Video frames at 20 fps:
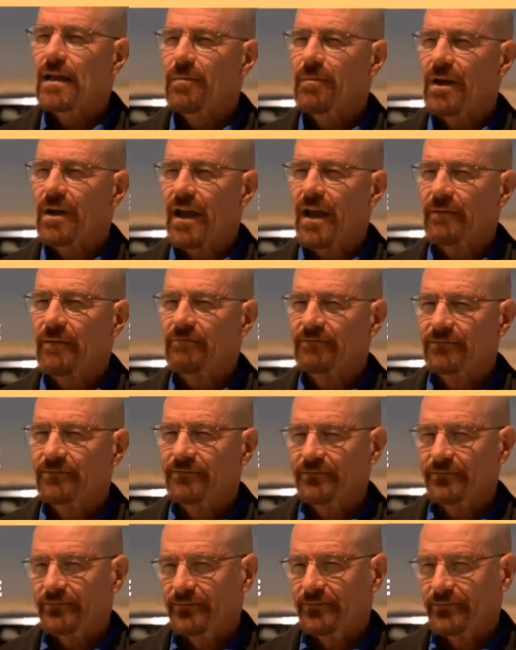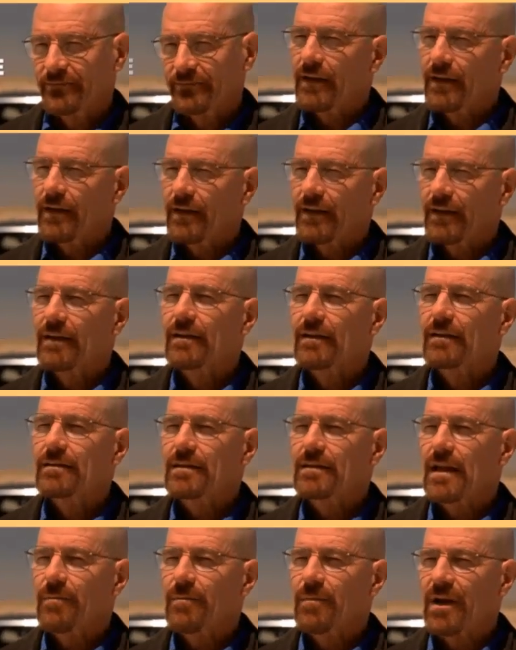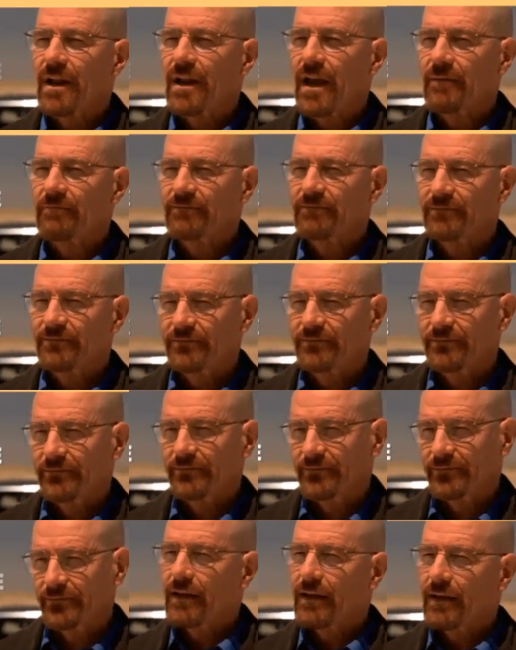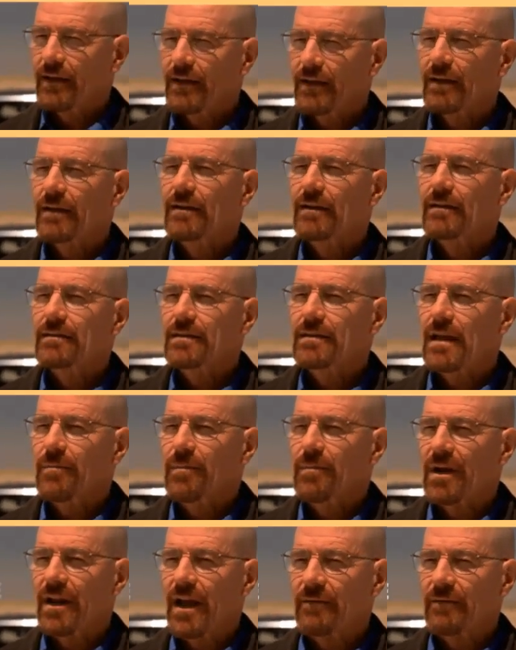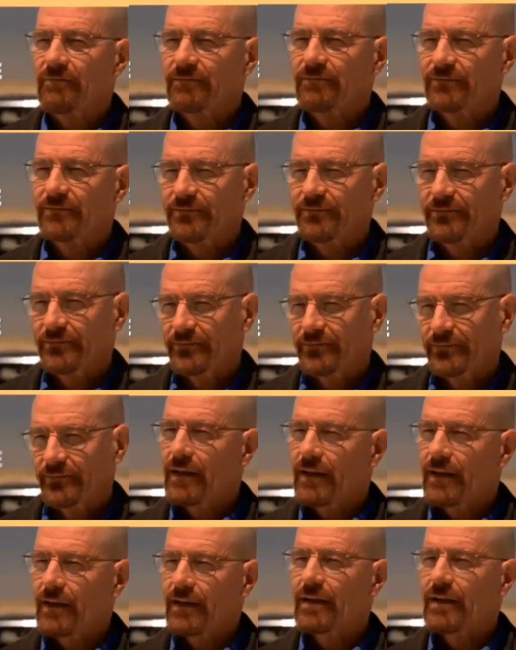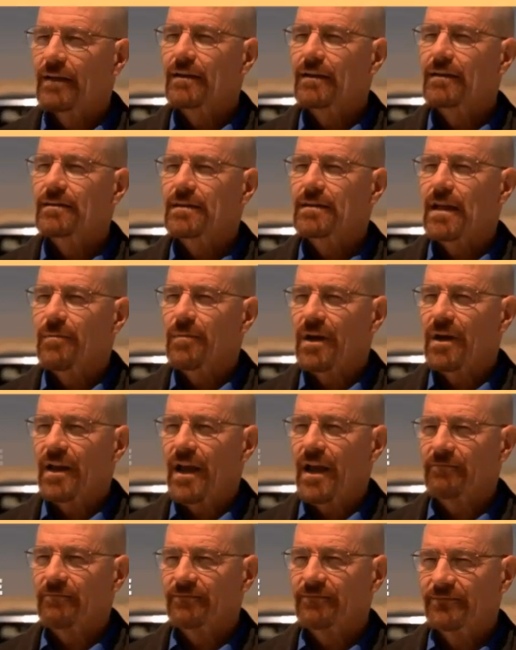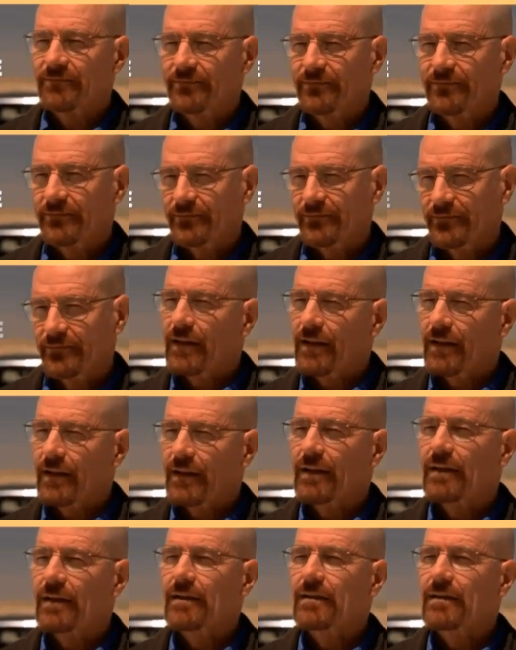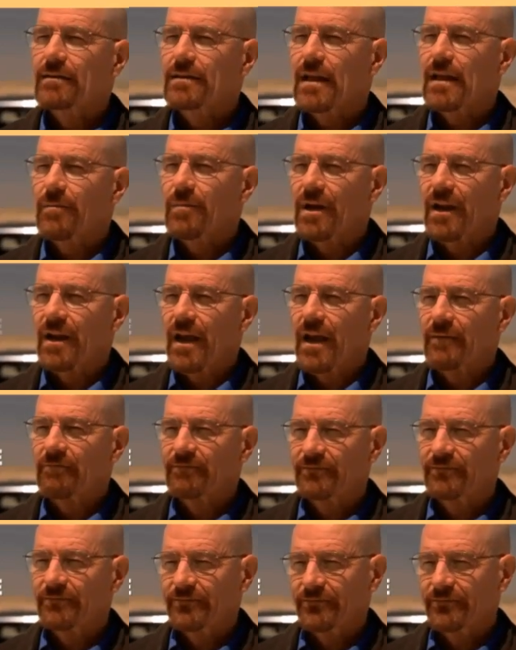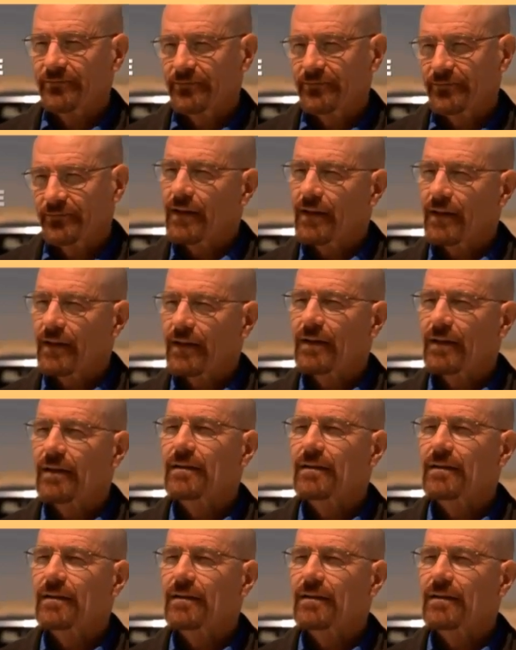whose name is frequently mispronounced, I really struggle to correct people, and there have been times in my life